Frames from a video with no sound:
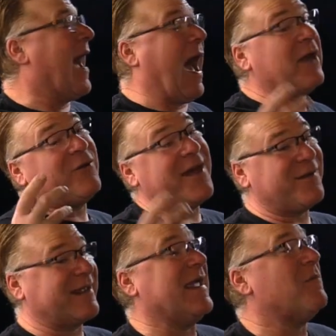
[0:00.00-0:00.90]
I'd
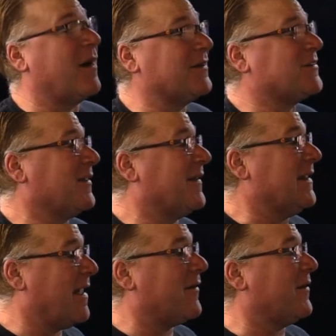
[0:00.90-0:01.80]
rather keep Marshall
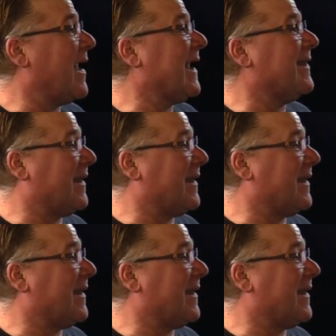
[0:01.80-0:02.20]
another night